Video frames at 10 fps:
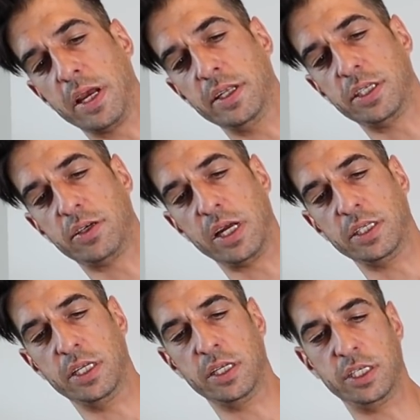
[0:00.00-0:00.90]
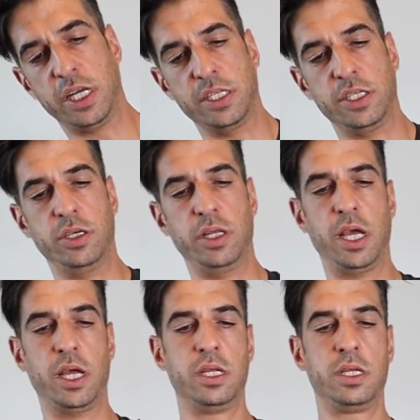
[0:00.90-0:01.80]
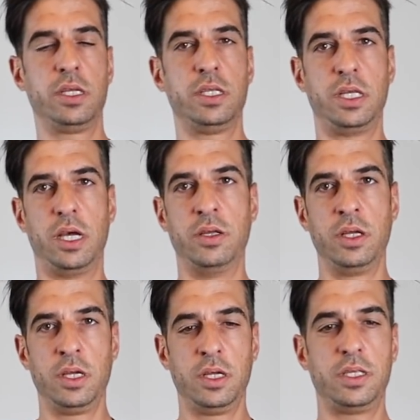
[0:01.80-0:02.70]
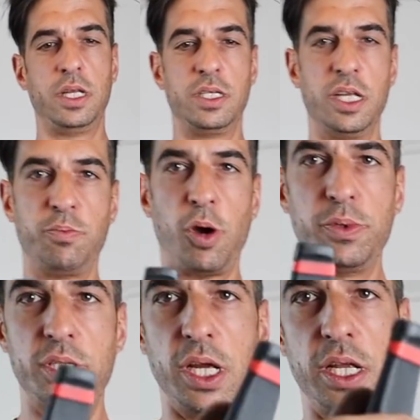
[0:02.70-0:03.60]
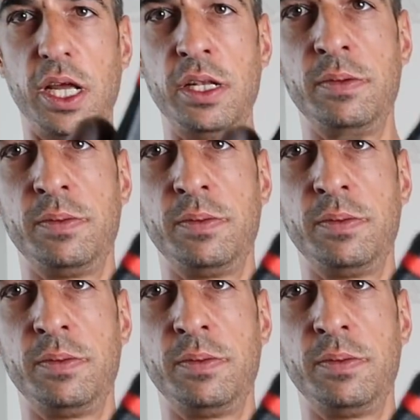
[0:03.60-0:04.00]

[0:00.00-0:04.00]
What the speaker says: getting distracted and chatting to Juliet. So, essentially, pop the chain in,